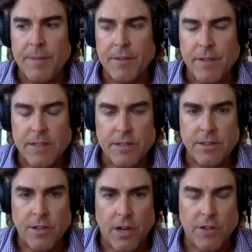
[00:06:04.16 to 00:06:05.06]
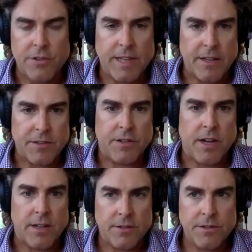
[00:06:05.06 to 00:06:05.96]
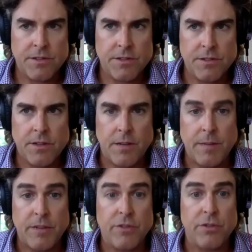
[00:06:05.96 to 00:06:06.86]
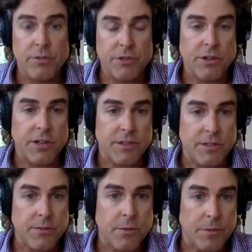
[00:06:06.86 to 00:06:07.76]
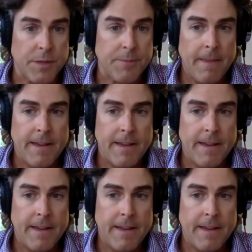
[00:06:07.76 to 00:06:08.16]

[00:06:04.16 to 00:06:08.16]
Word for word: invested $100,000 and made two introductions for me.